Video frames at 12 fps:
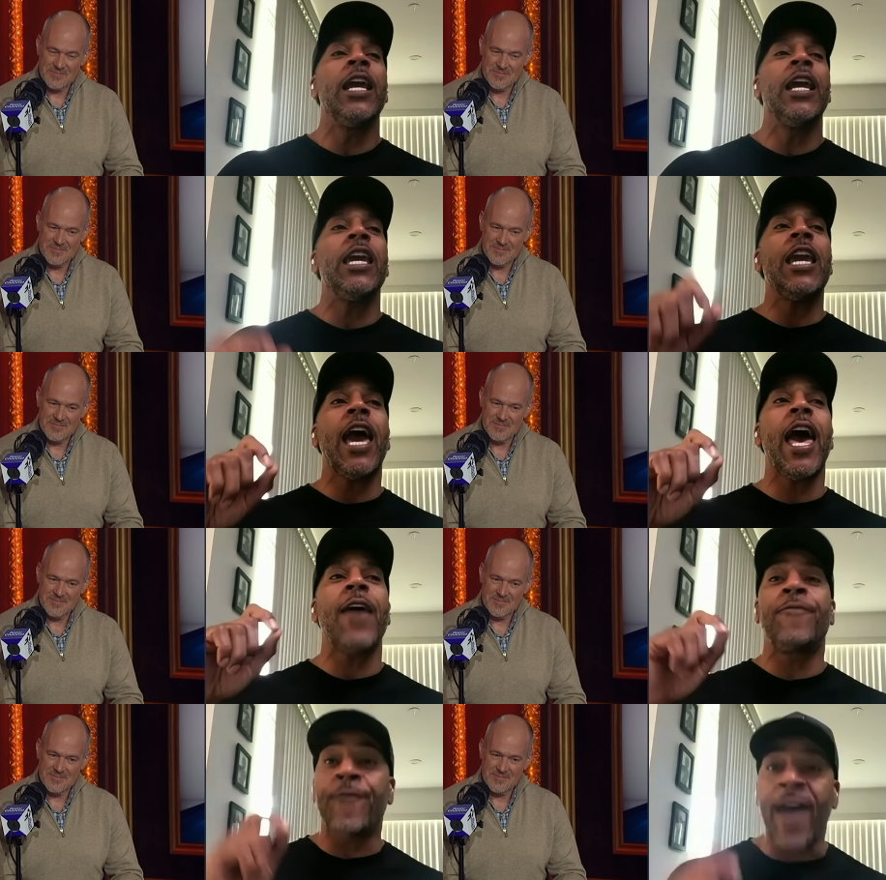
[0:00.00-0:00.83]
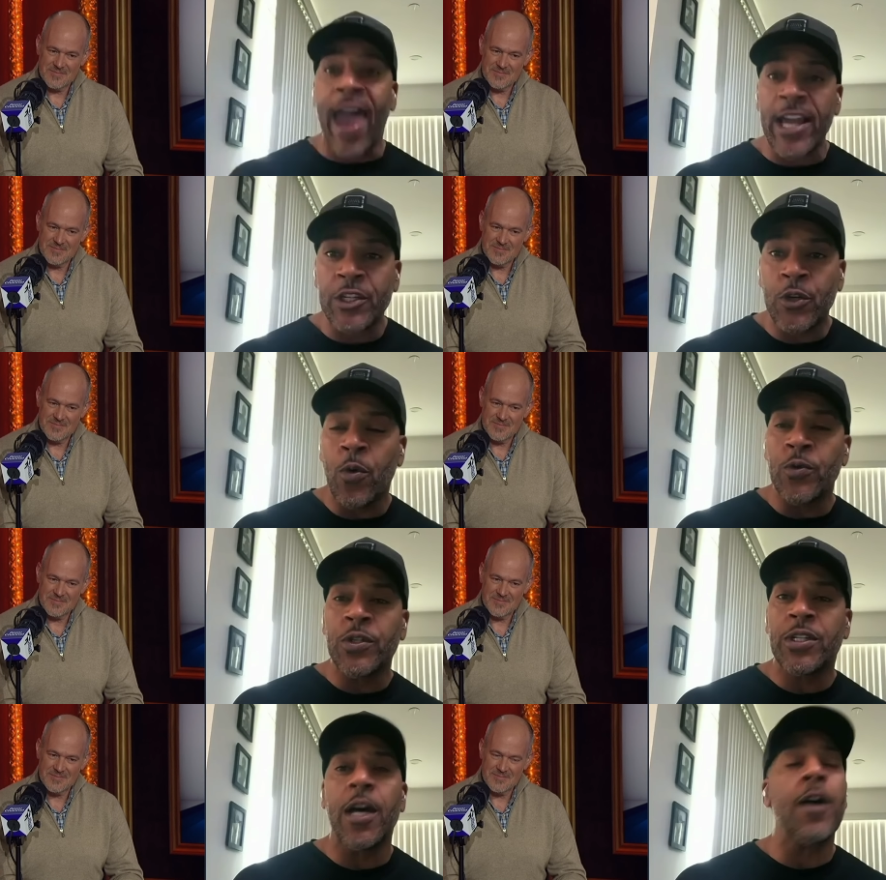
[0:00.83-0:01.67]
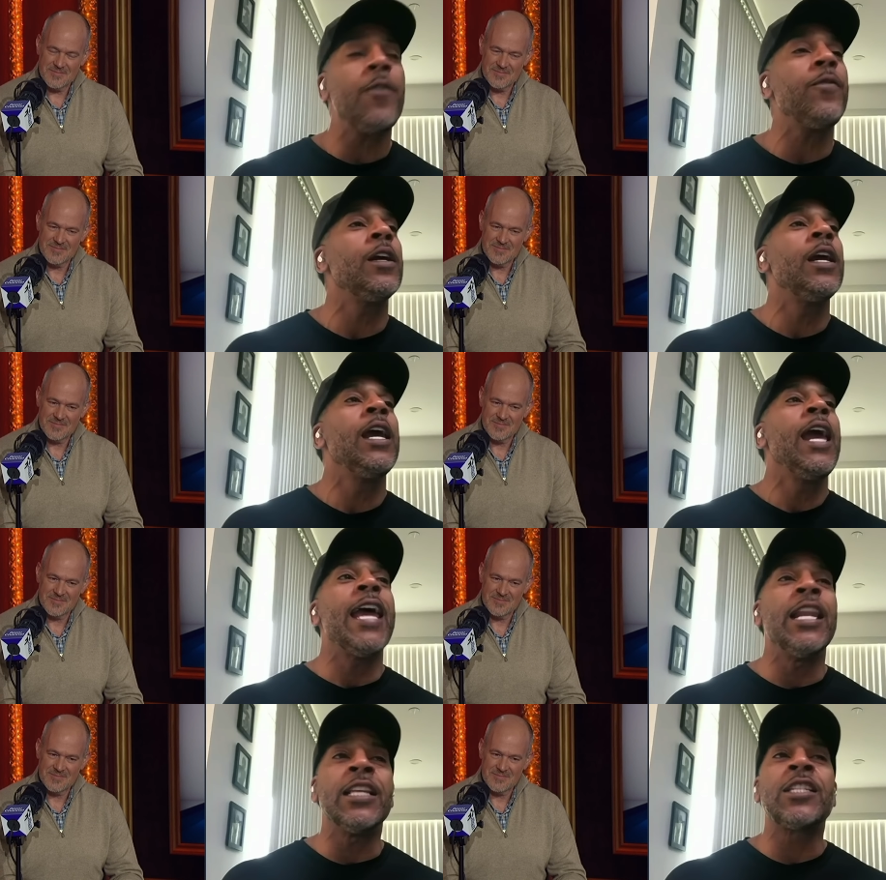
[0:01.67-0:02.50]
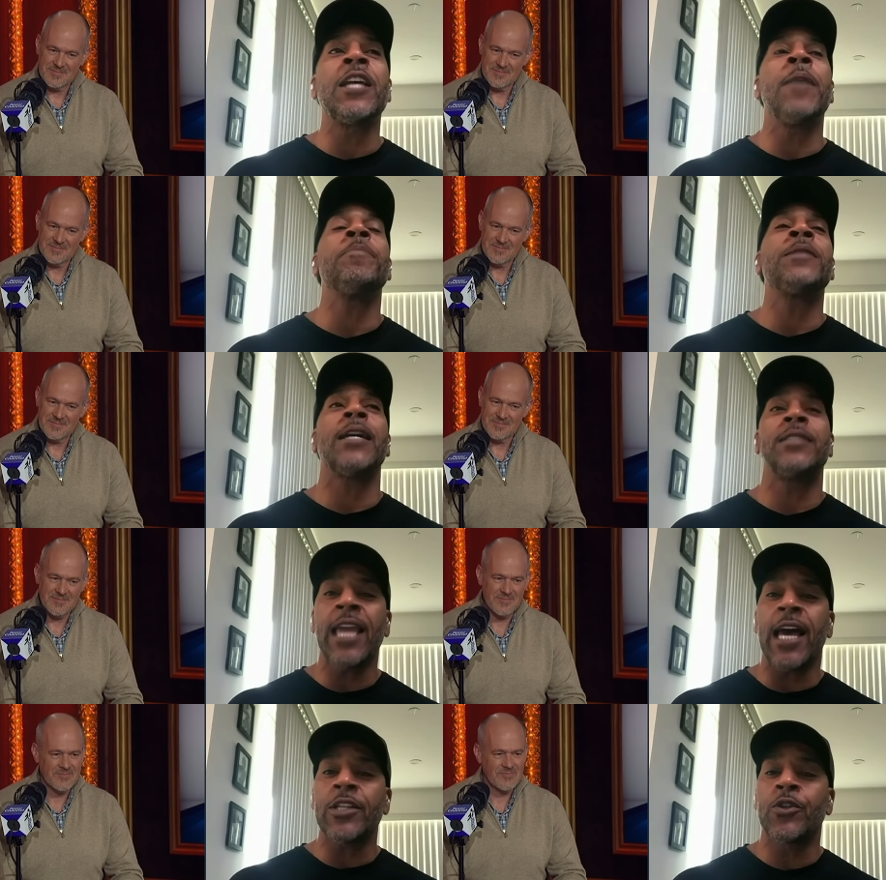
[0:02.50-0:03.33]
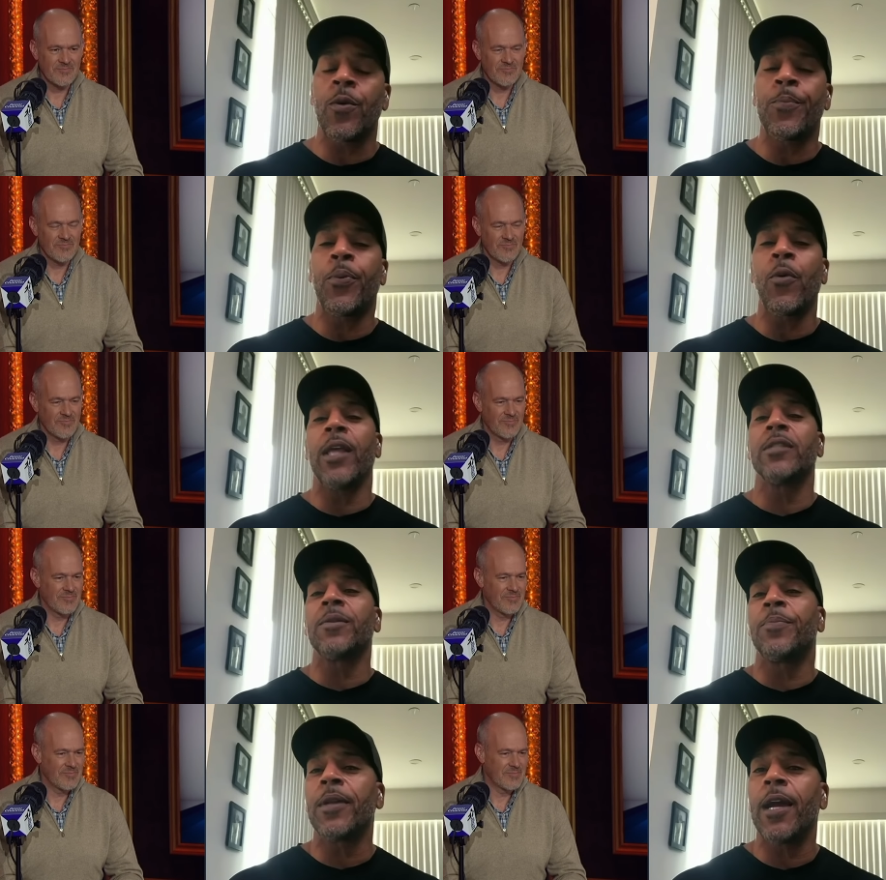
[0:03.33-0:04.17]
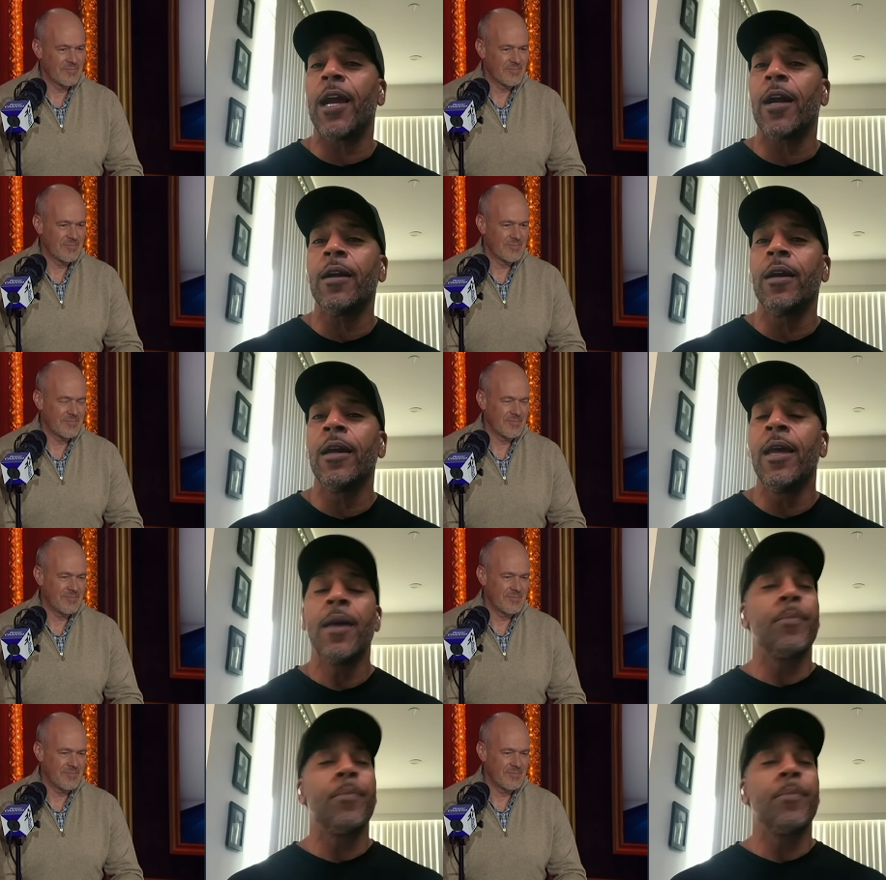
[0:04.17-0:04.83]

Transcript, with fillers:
Speaker 1: Smart. He had factual stuff, and then sometimes it got to a point as a player,